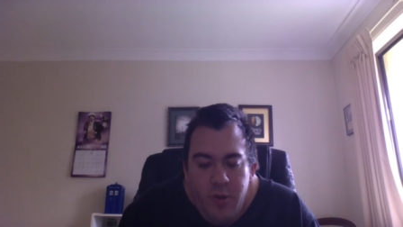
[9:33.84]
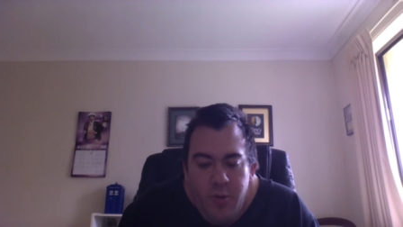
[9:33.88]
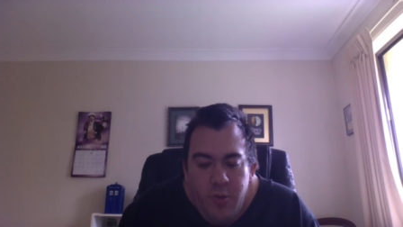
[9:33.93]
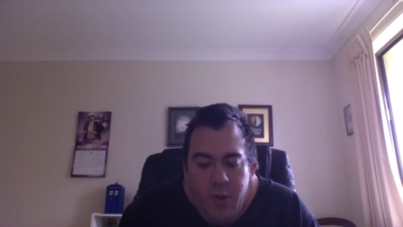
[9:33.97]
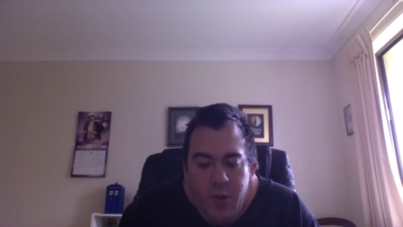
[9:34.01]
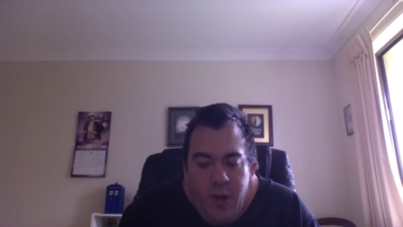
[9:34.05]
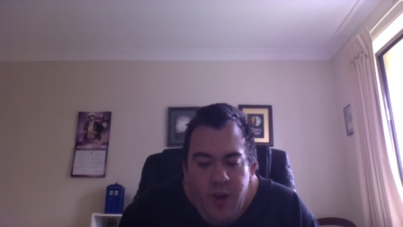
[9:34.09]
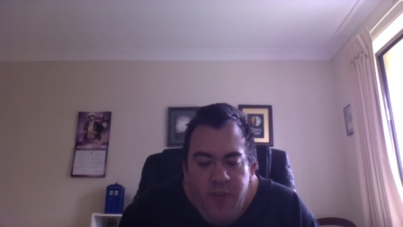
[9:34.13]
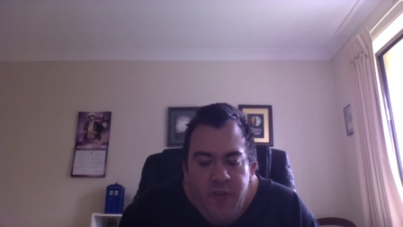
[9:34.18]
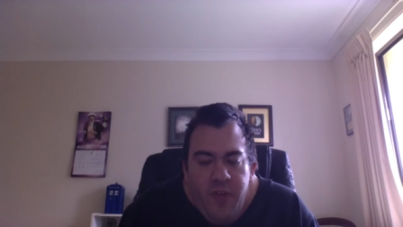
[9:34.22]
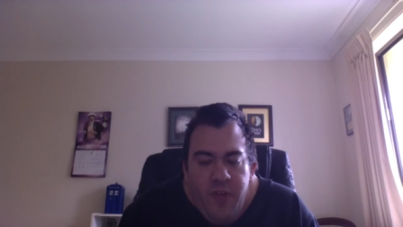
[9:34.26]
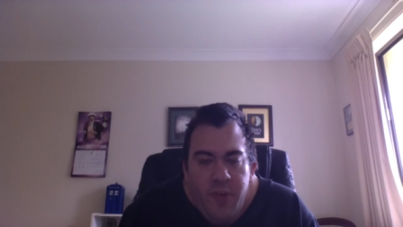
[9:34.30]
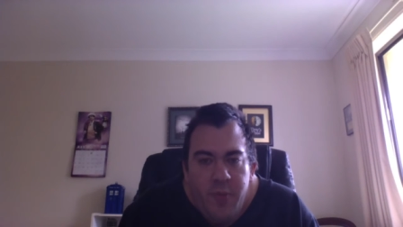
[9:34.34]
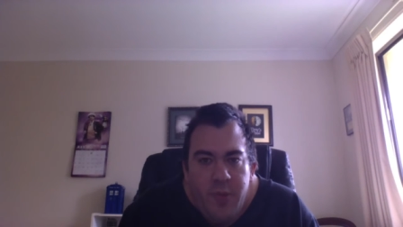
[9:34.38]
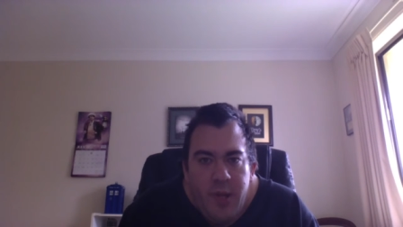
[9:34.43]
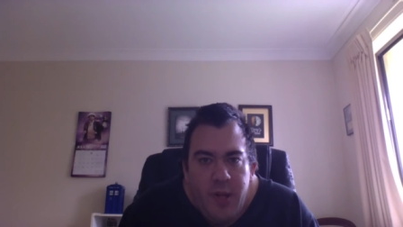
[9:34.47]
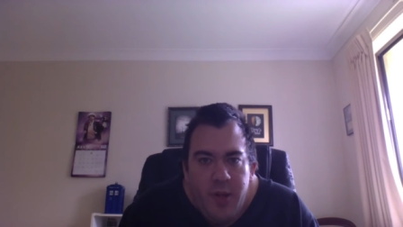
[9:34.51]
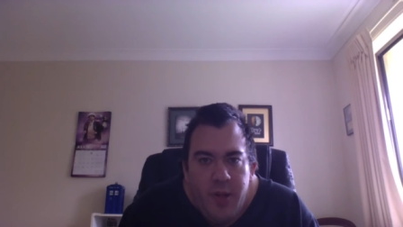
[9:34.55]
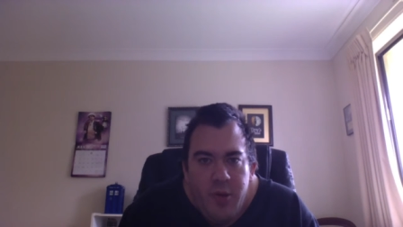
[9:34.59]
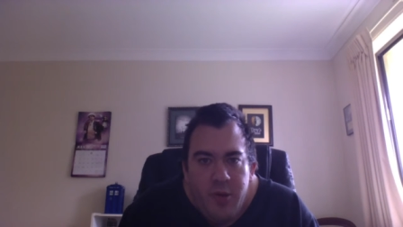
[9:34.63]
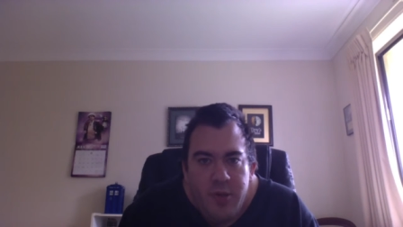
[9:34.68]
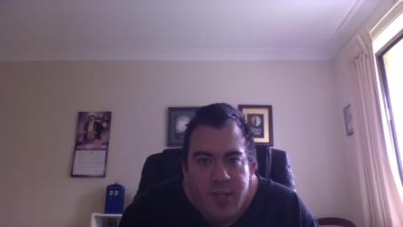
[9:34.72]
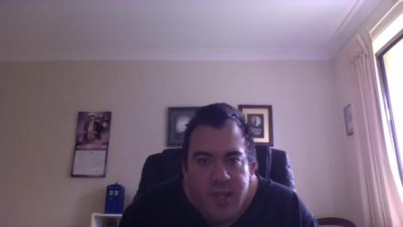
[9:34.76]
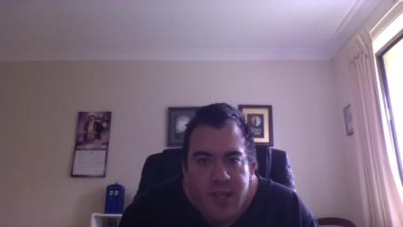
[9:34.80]
Where have you
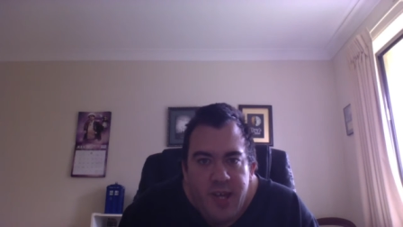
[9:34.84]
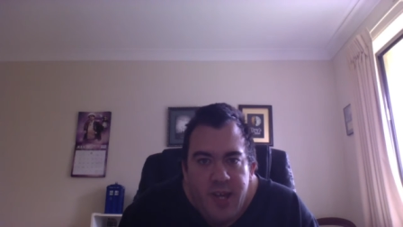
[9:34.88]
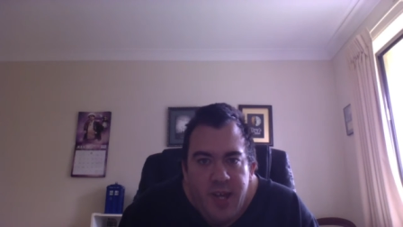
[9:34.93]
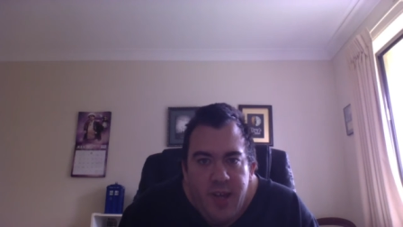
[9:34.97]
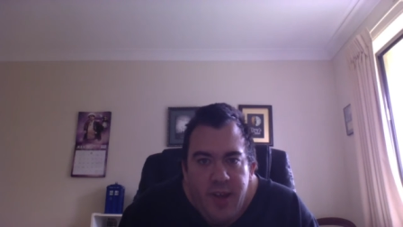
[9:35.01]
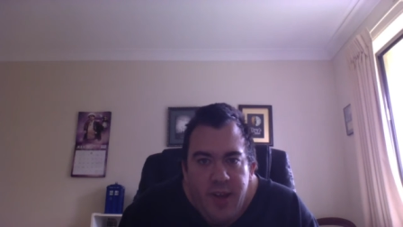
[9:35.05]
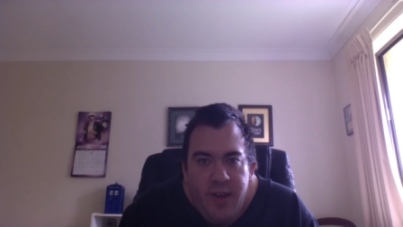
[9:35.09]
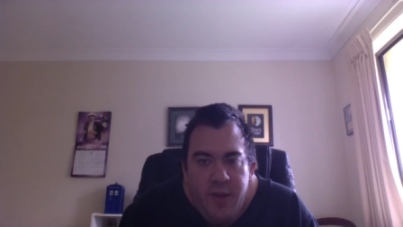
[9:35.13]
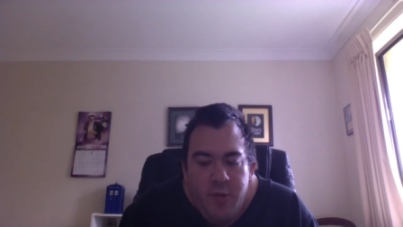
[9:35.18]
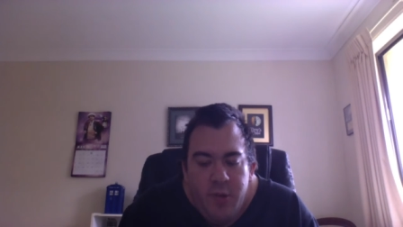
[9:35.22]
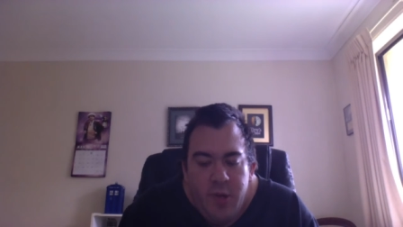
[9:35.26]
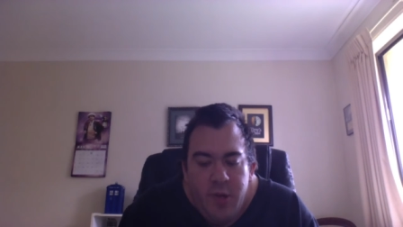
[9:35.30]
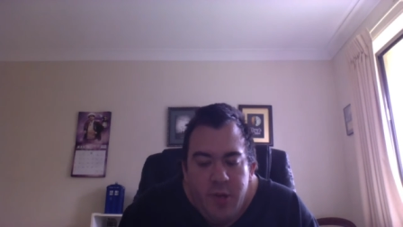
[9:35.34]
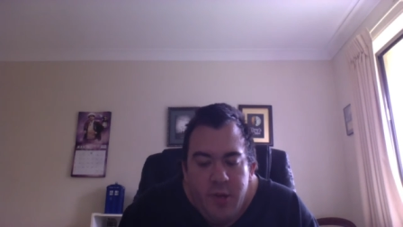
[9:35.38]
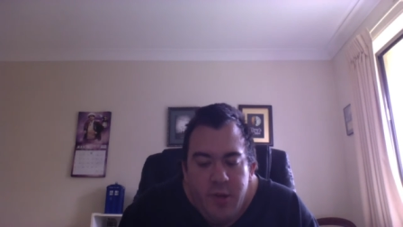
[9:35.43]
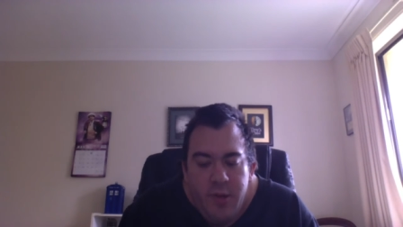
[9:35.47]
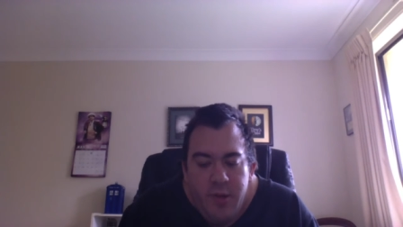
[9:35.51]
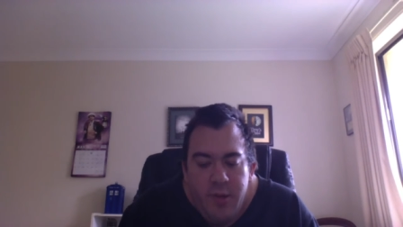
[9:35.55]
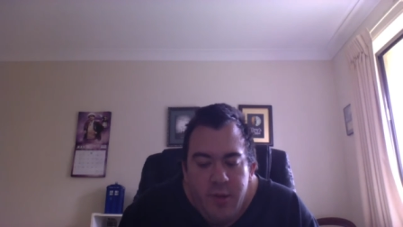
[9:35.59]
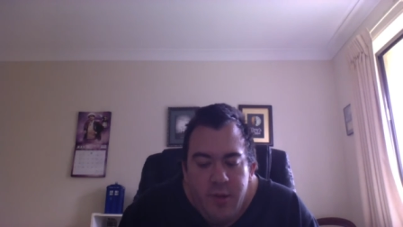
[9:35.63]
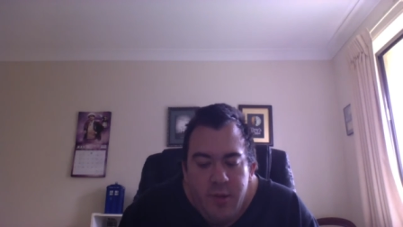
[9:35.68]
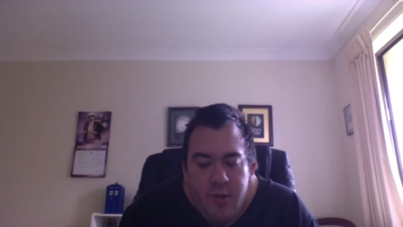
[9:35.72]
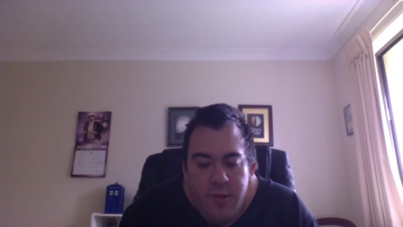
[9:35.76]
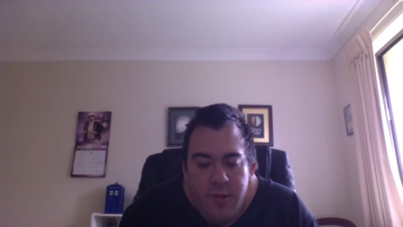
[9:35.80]
been all day, anyway?
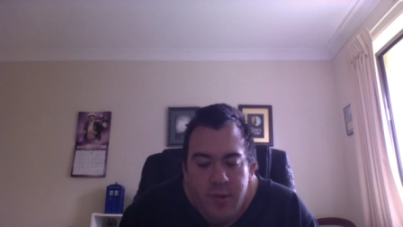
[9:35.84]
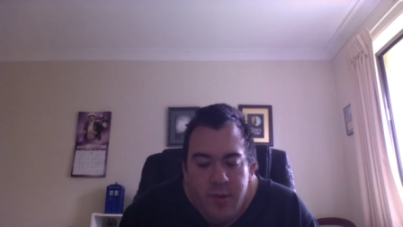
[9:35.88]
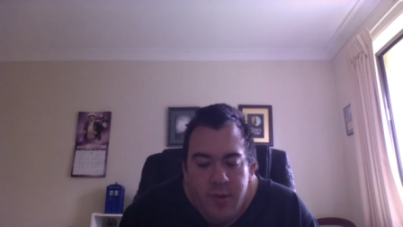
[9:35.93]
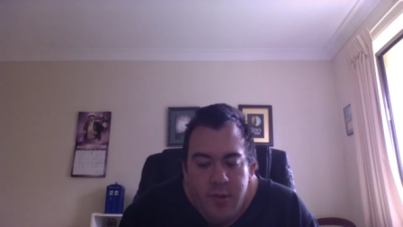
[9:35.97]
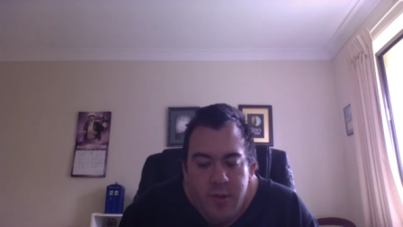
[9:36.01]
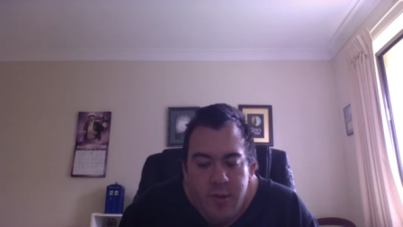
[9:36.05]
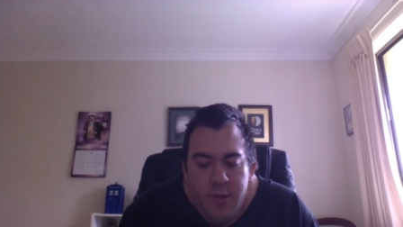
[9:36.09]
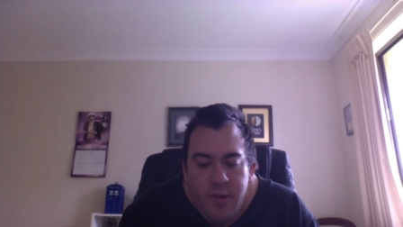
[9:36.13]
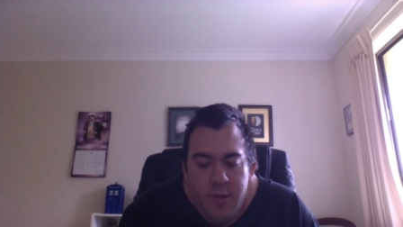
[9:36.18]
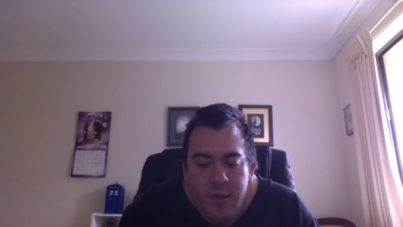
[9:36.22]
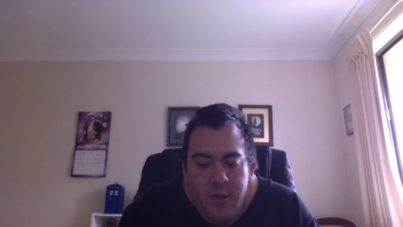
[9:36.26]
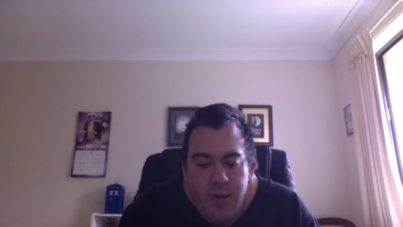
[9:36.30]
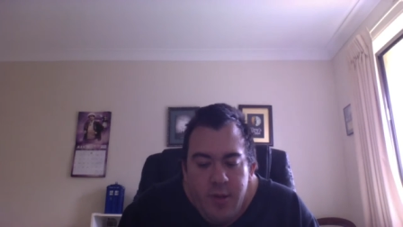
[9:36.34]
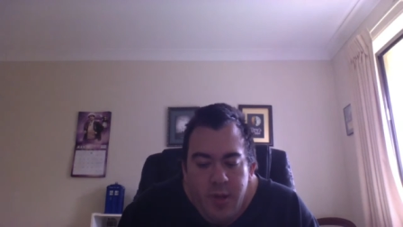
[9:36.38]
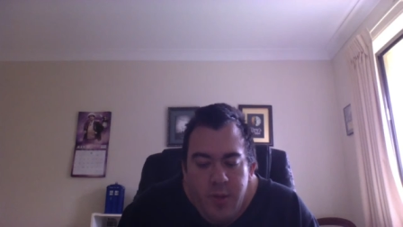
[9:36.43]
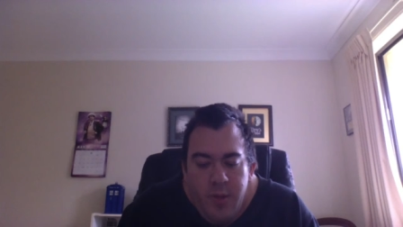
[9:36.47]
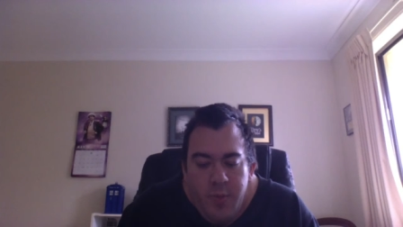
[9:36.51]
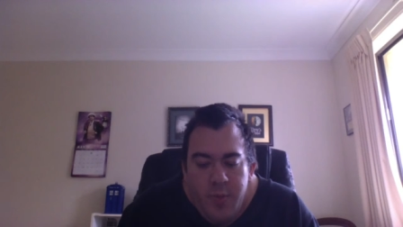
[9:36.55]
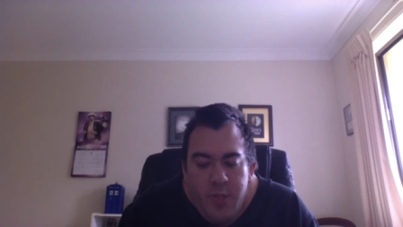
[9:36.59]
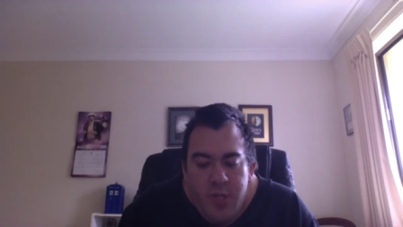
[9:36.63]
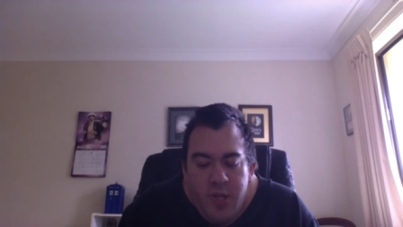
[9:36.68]
I'm